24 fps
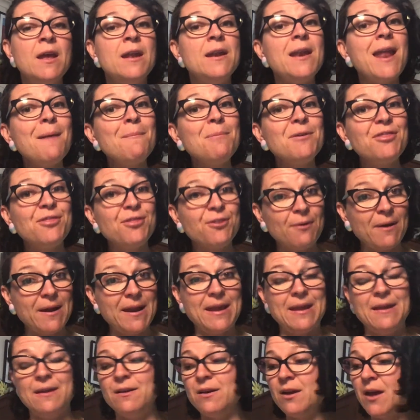Number
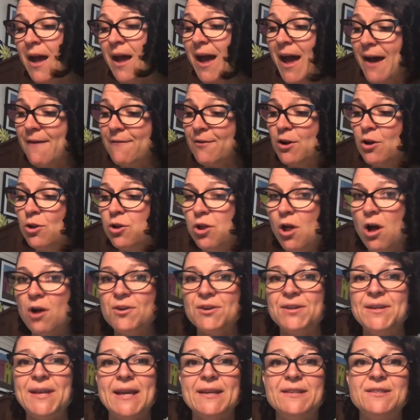3, have a
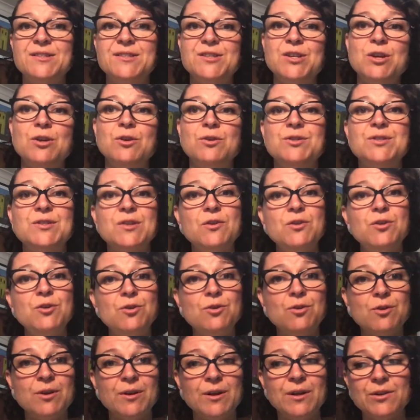clock next to you so
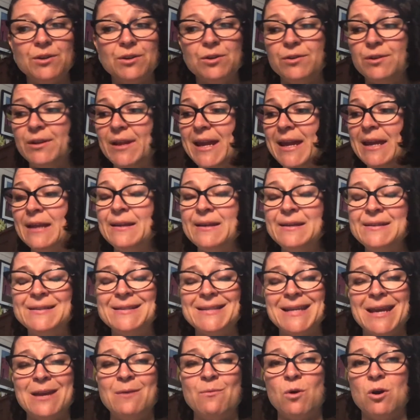you can clearly
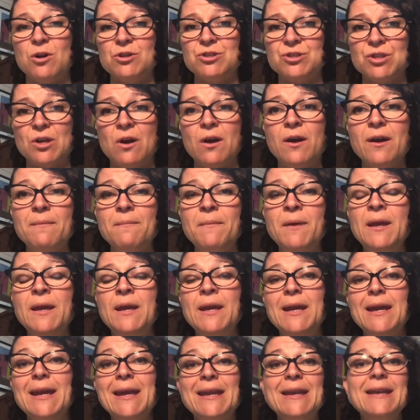see what time
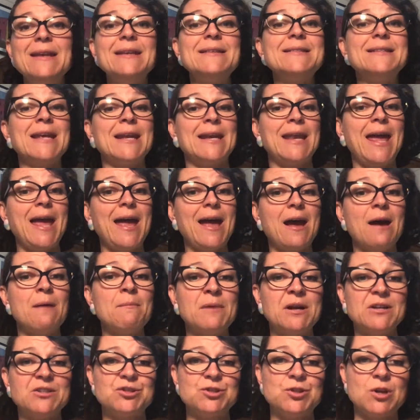it is and how
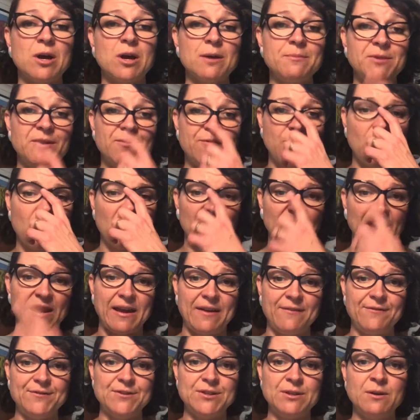much time you've got
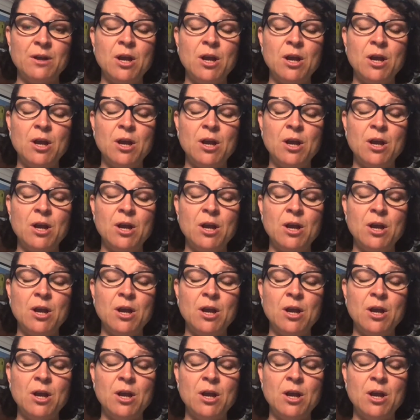left.